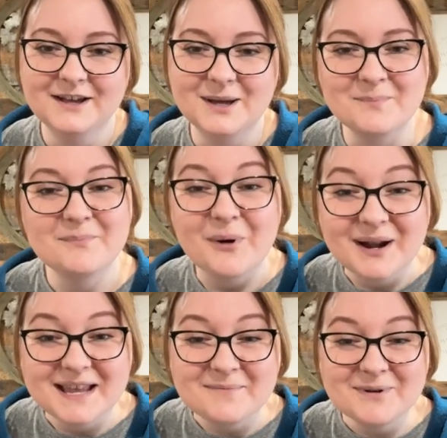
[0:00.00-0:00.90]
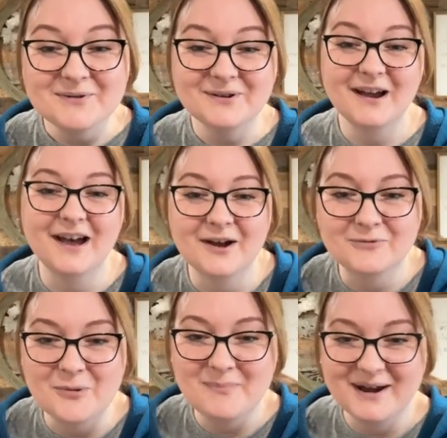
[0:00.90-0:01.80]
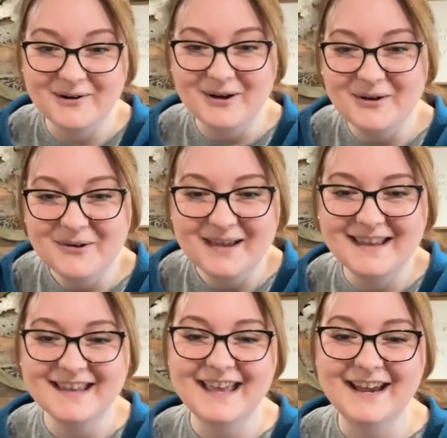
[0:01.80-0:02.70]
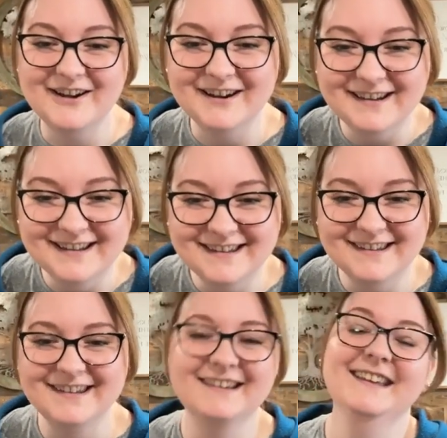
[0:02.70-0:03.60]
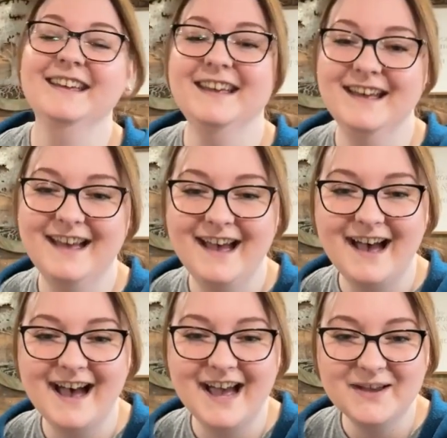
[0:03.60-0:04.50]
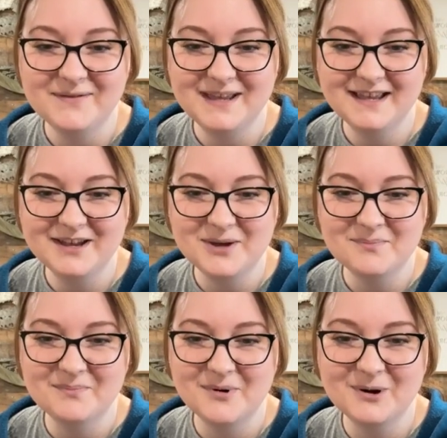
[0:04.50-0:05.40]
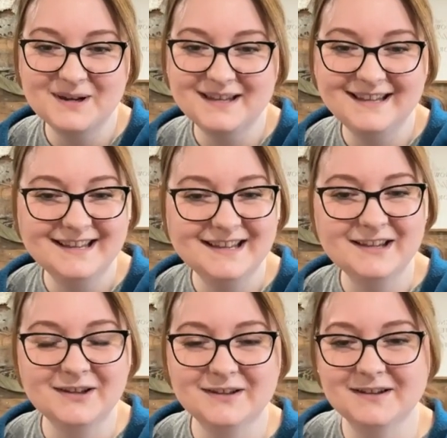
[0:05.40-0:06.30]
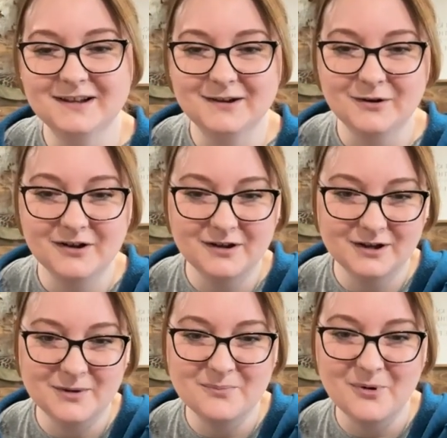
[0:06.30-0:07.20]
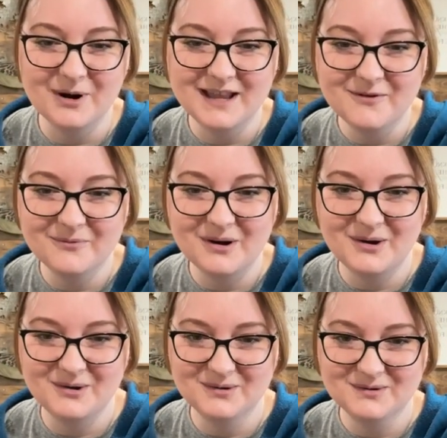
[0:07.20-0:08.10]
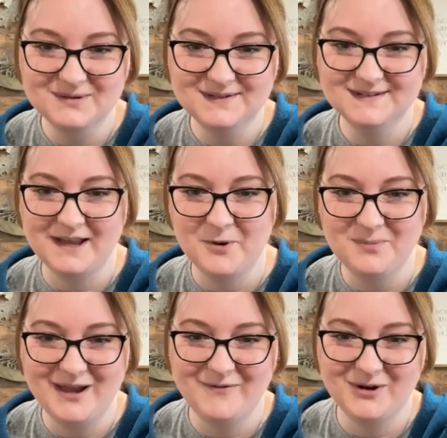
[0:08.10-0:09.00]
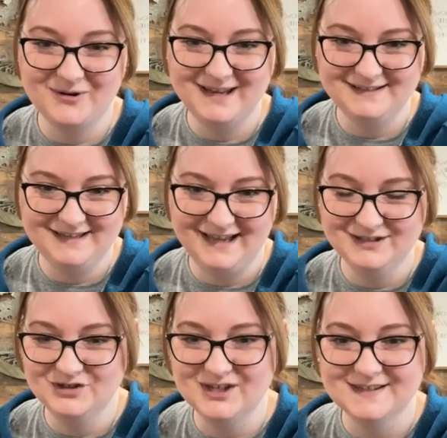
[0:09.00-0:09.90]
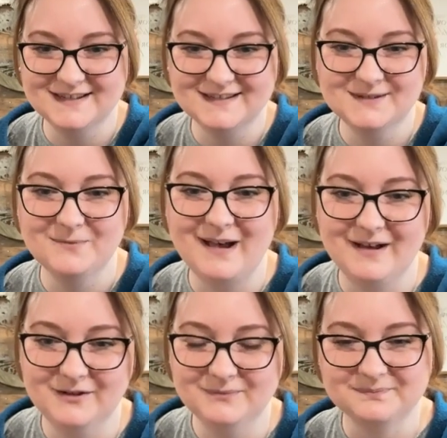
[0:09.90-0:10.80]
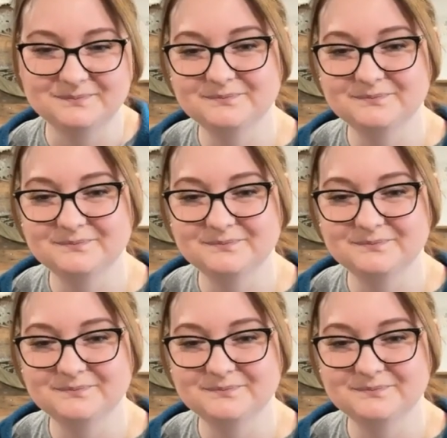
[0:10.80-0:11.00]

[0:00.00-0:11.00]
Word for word: Good morning, Mar uh, Romero and Karen. Ivy, good morning. Good morning, Rose. I hope you have a great day in Jesus as well.